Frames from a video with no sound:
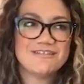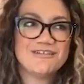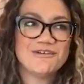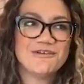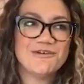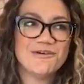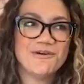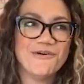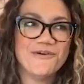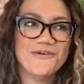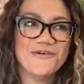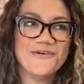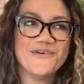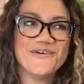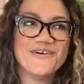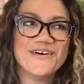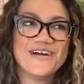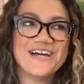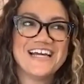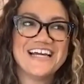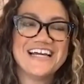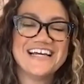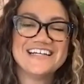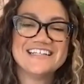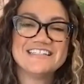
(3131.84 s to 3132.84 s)
to
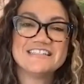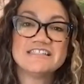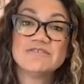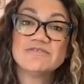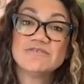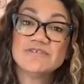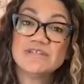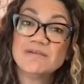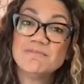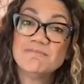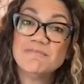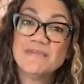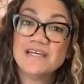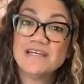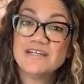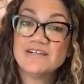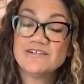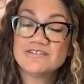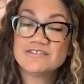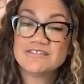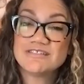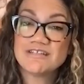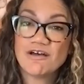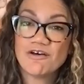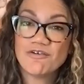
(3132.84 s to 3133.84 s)
to really make
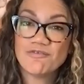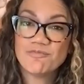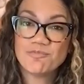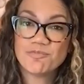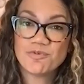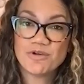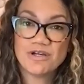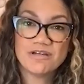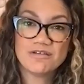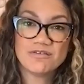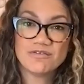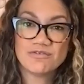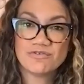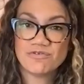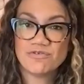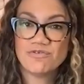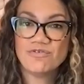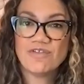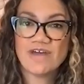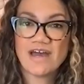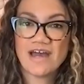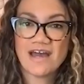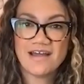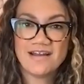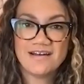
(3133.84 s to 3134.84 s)
yourself break through
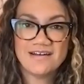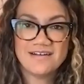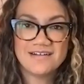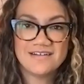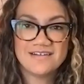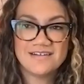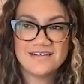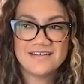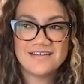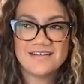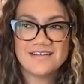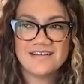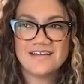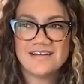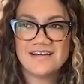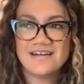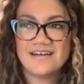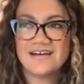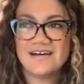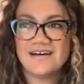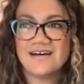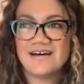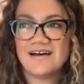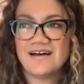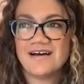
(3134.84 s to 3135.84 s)
that
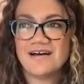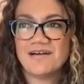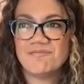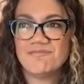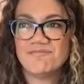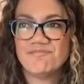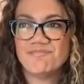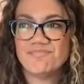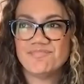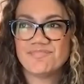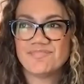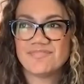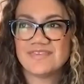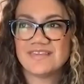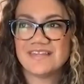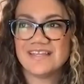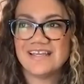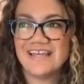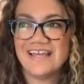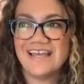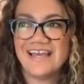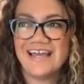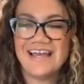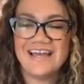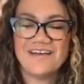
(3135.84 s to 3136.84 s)
um,
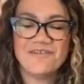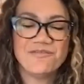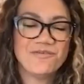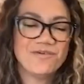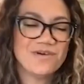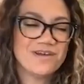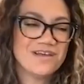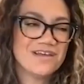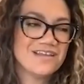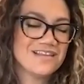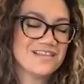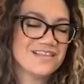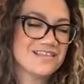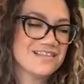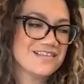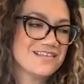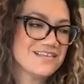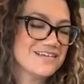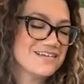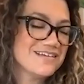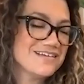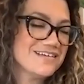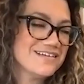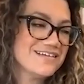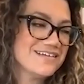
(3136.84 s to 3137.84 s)
with
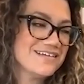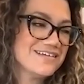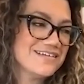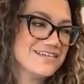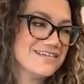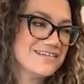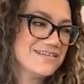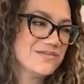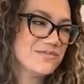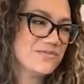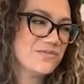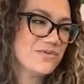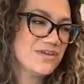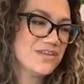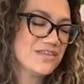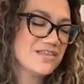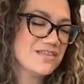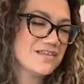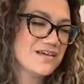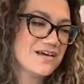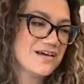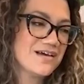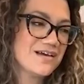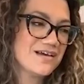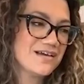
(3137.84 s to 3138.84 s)

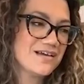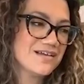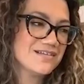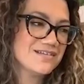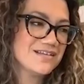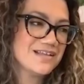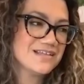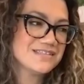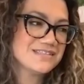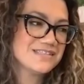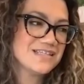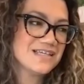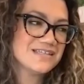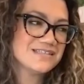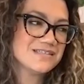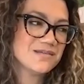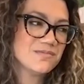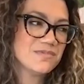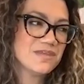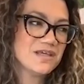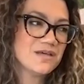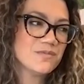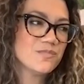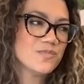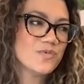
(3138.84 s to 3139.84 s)
with uh, let's say
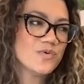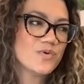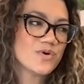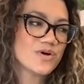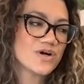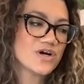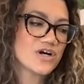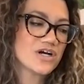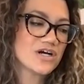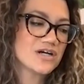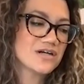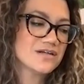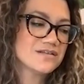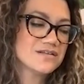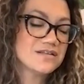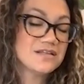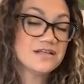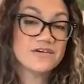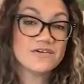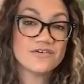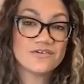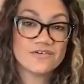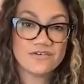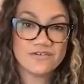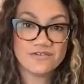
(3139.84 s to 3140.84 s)
something more
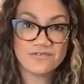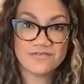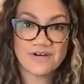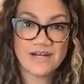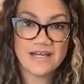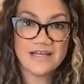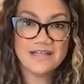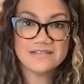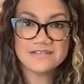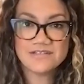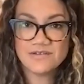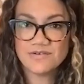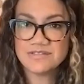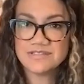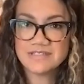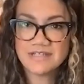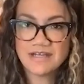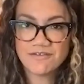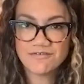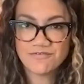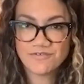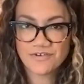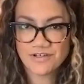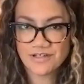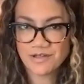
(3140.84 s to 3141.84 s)
literal right so it's
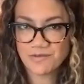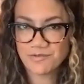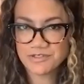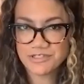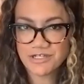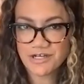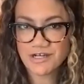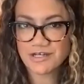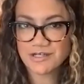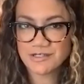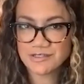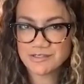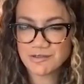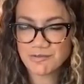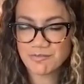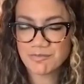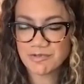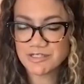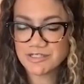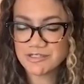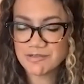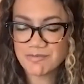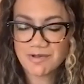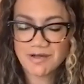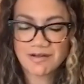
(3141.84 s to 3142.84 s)
not fair that we're talking so
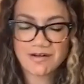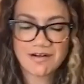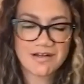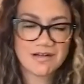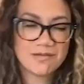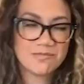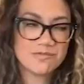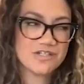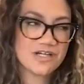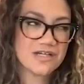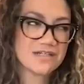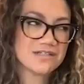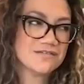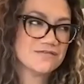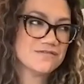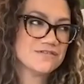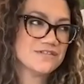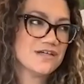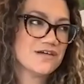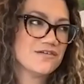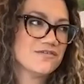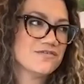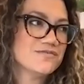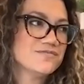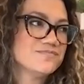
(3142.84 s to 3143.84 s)
much about non-objective
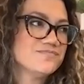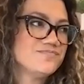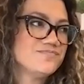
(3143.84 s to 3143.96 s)
stuff